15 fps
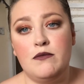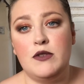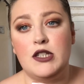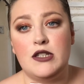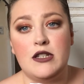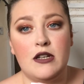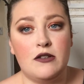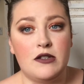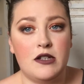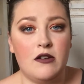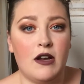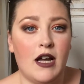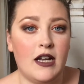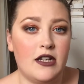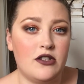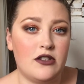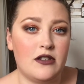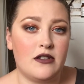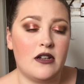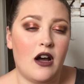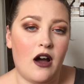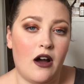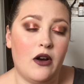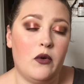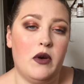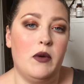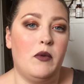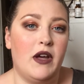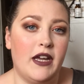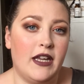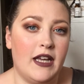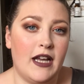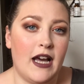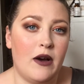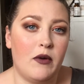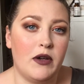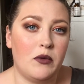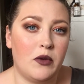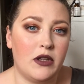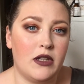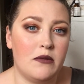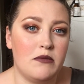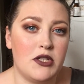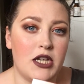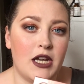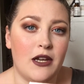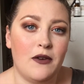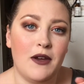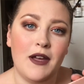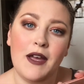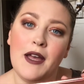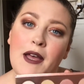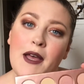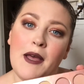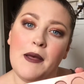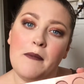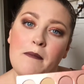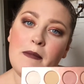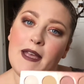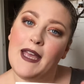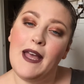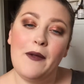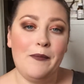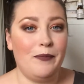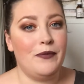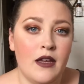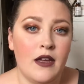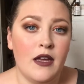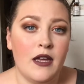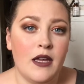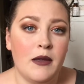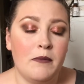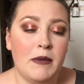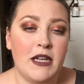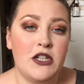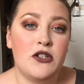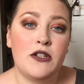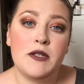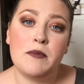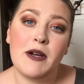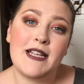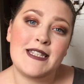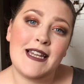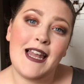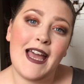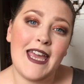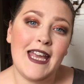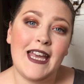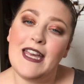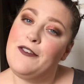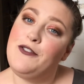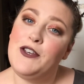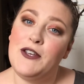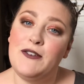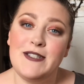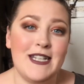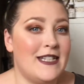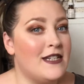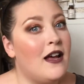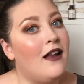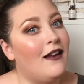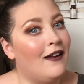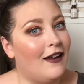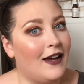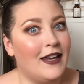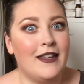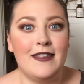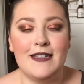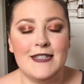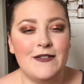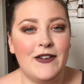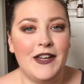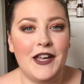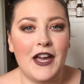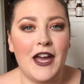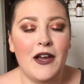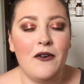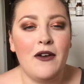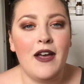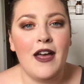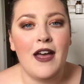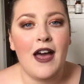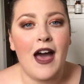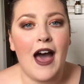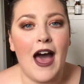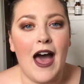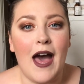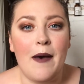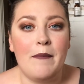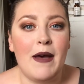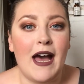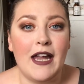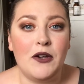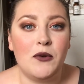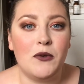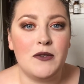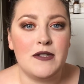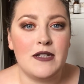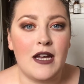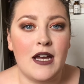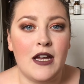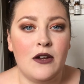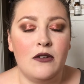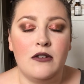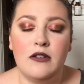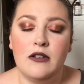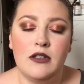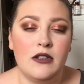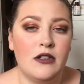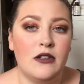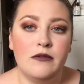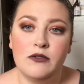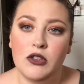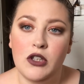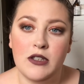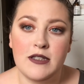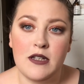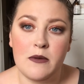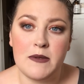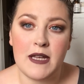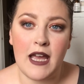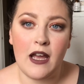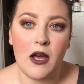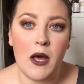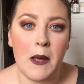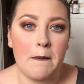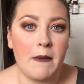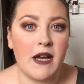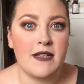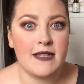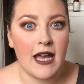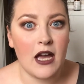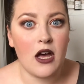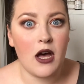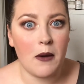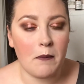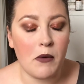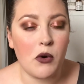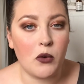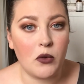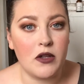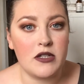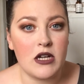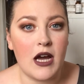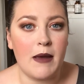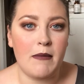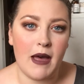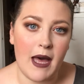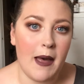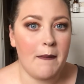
just those two colours just aren't quite working how I'd want them to. Yeah. Be sure to press like if you did like this video, and also, gotta stop saying I say all the time,